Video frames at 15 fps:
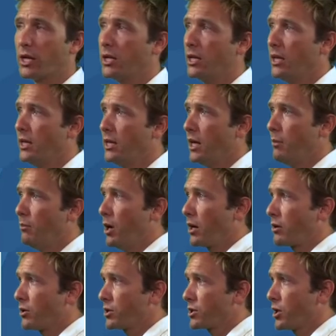to need a
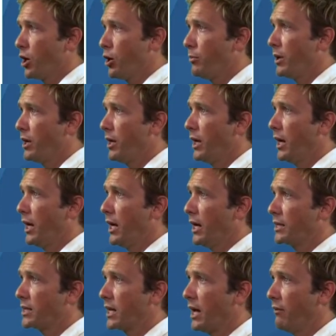microscope
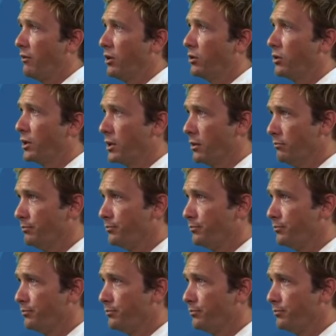to have a look at them.